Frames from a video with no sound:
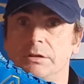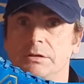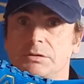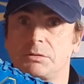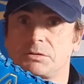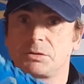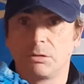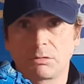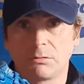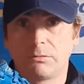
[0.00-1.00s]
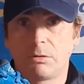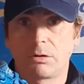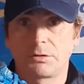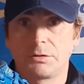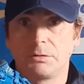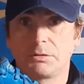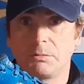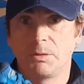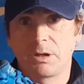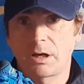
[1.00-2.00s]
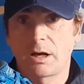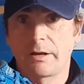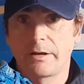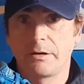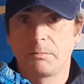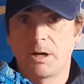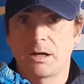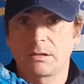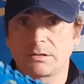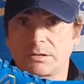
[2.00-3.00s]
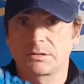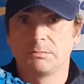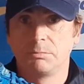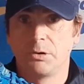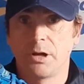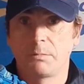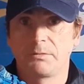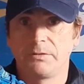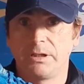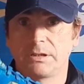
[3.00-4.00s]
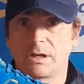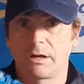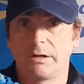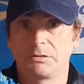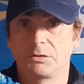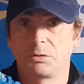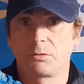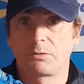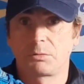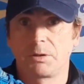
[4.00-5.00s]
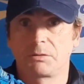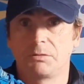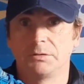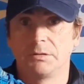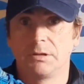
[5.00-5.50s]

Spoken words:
so I was so looking forward to it. The minute I got it out of the box, put it on my feet and got out the door for a quick run.